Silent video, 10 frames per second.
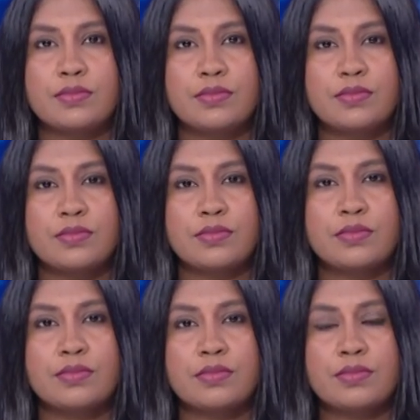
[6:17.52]

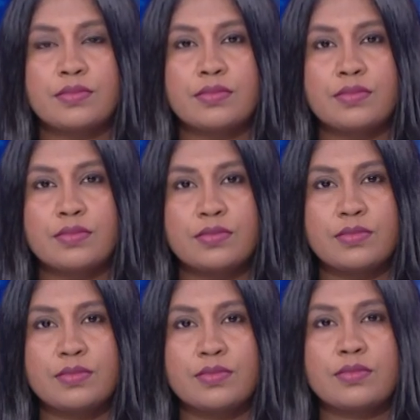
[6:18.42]

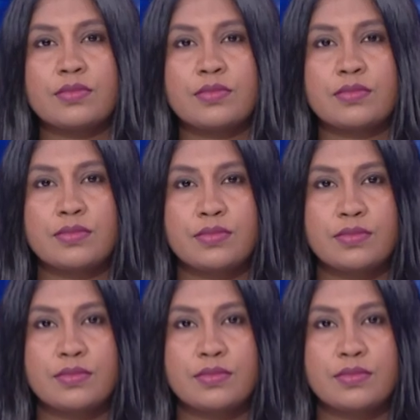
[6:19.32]
The person shown says nothing.